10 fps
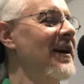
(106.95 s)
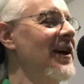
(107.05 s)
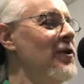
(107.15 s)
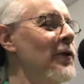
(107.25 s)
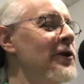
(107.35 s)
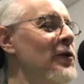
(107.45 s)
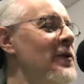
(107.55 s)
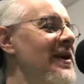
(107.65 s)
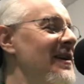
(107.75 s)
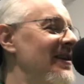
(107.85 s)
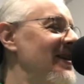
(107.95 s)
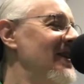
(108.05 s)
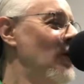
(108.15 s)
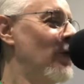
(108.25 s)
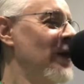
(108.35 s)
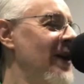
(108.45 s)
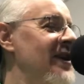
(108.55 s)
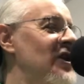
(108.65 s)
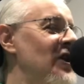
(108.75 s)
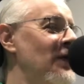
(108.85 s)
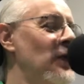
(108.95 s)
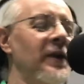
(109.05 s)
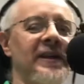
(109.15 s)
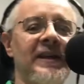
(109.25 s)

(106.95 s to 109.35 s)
And you are tuned in to the overnight shift within